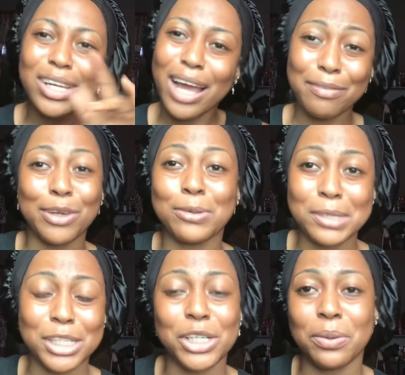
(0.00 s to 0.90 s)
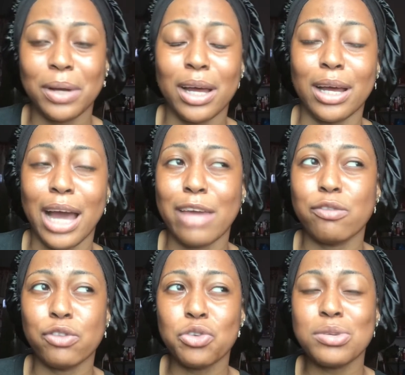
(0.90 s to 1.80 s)
have the Gluta I've
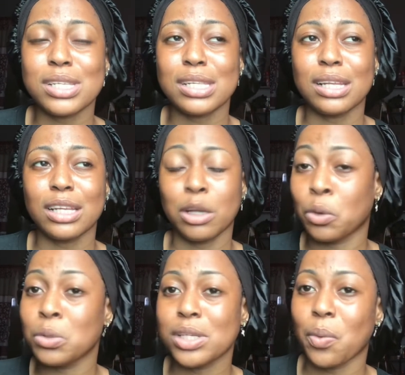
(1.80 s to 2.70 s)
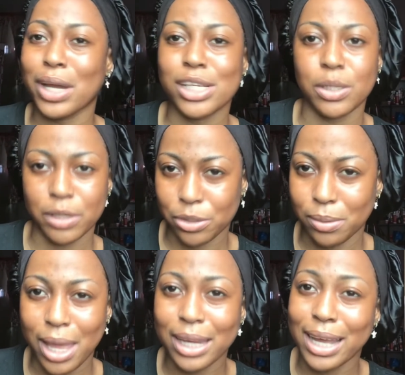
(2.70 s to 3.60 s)
used the Gluta white shower gel,
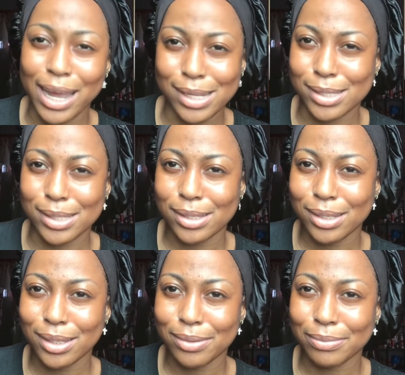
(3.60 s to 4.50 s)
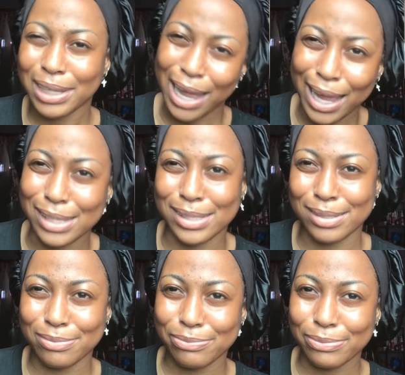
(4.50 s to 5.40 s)
and guys,
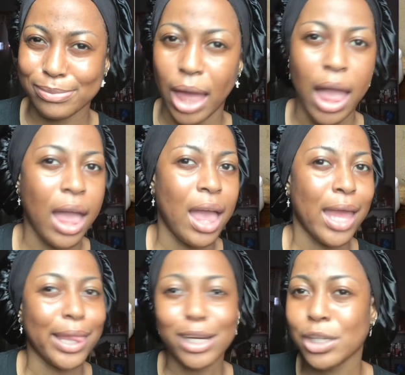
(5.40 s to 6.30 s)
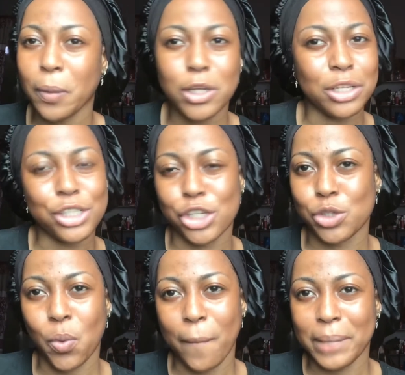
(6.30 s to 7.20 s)
that shower gel is just
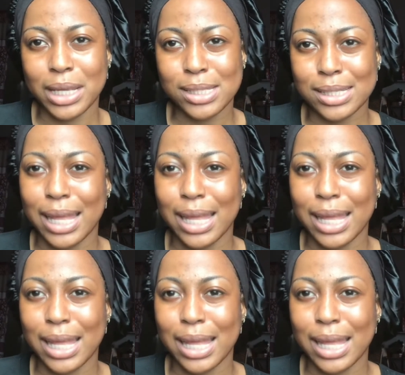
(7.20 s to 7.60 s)
so amazing.